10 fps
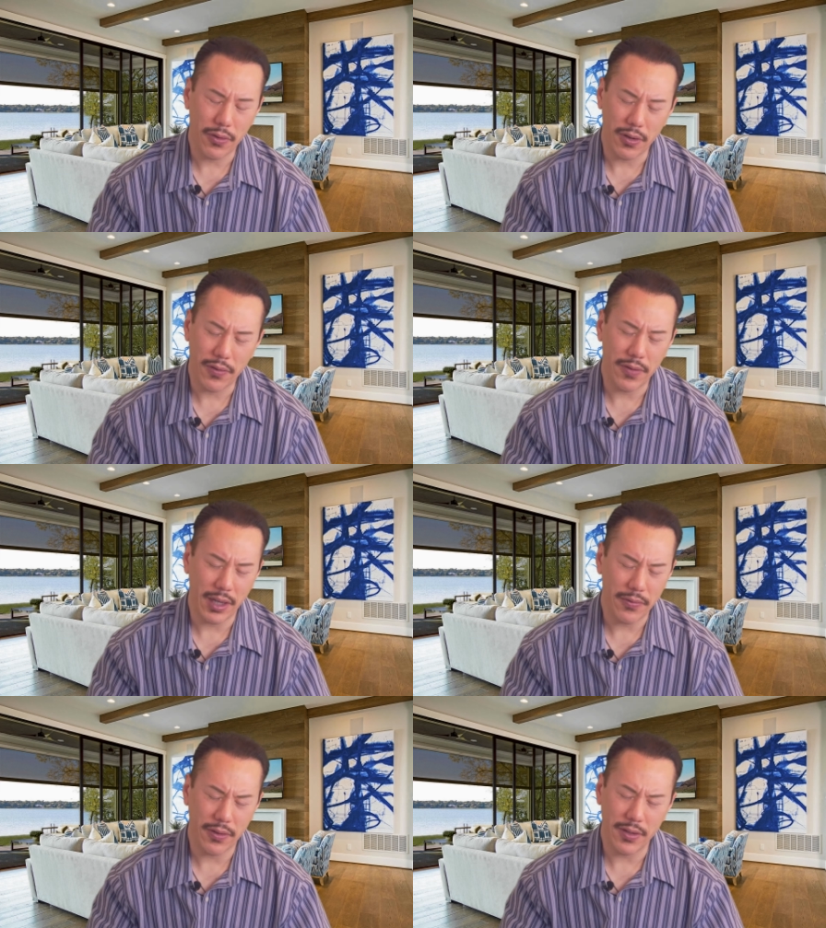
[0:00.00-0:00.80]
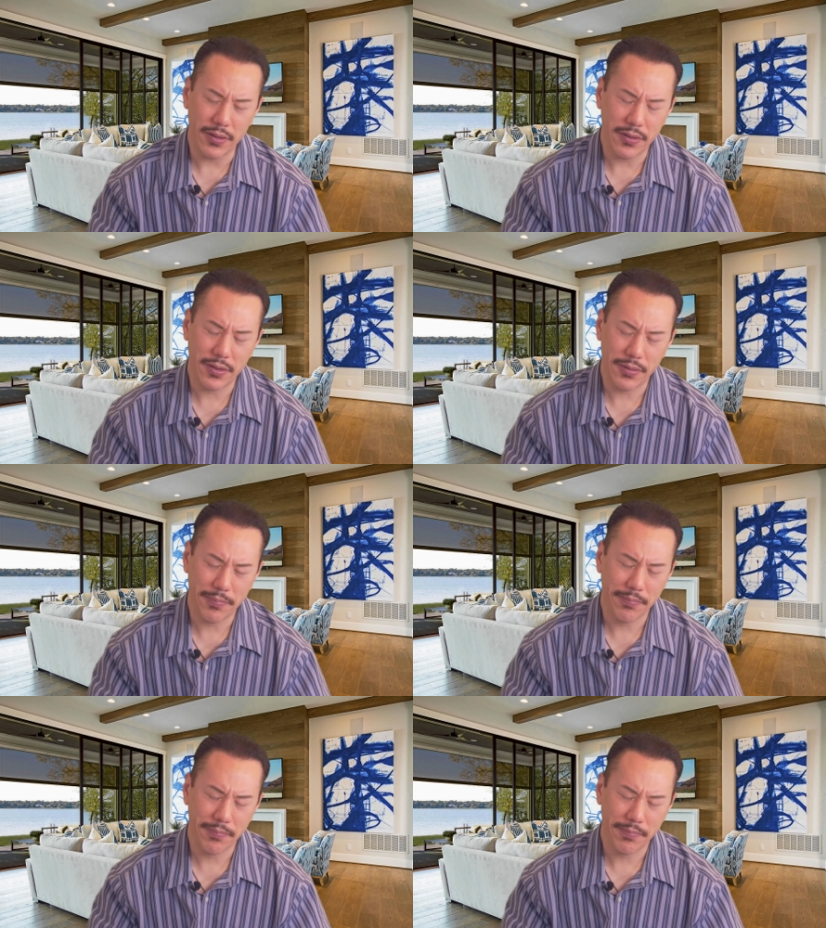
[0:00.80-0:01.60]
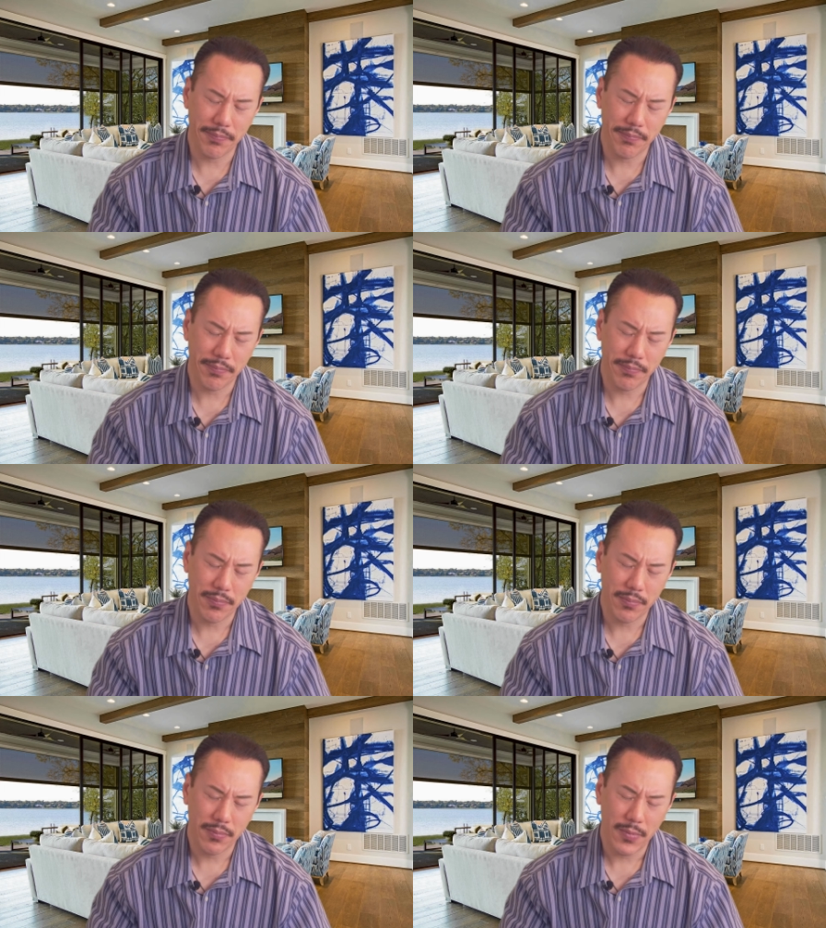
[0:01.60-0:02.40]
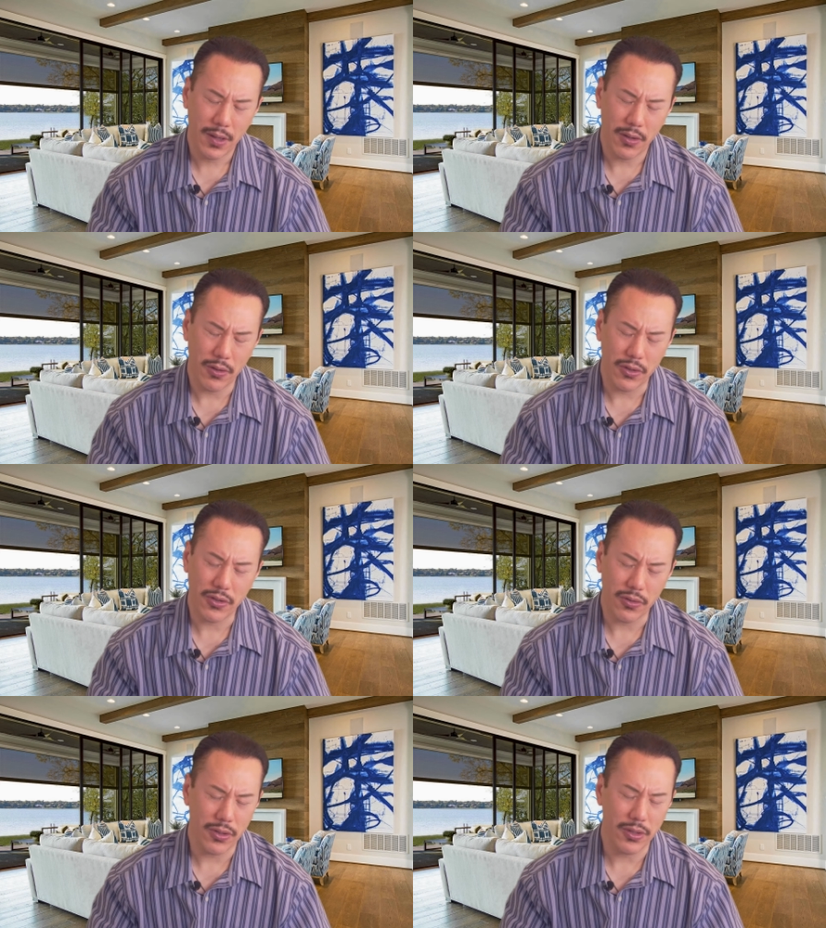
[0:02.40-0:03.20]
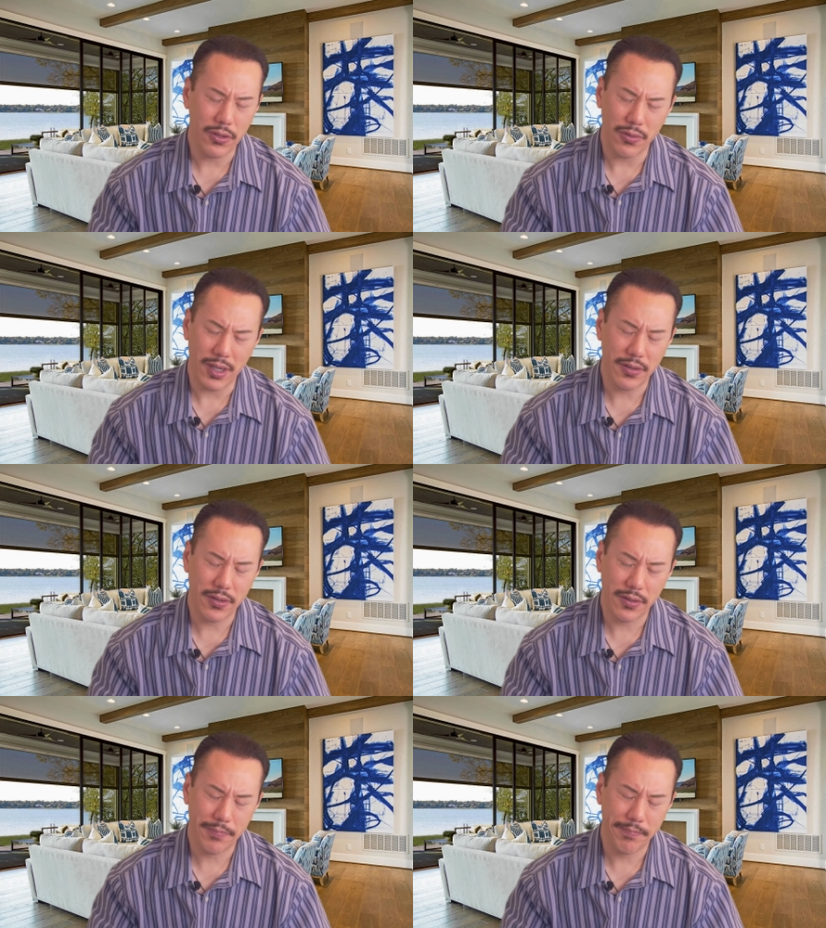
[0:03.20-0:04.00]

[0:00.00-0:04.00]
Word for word: for your faithfulness. You're so good to us.